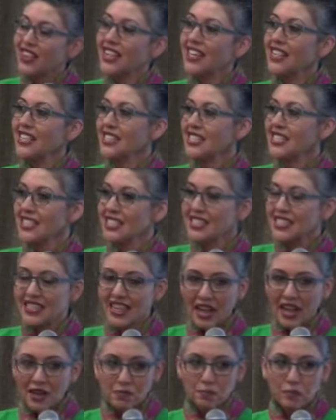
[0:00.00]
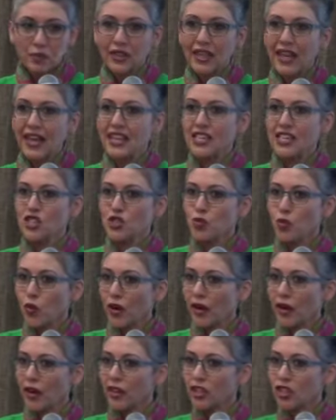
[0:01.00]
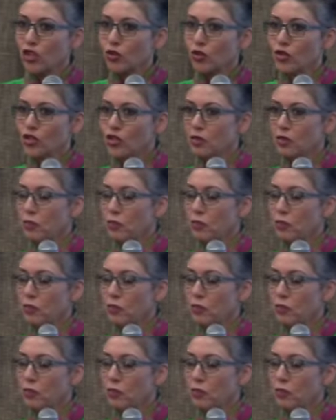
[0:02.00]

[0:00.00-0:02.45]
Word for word: this is that place where you,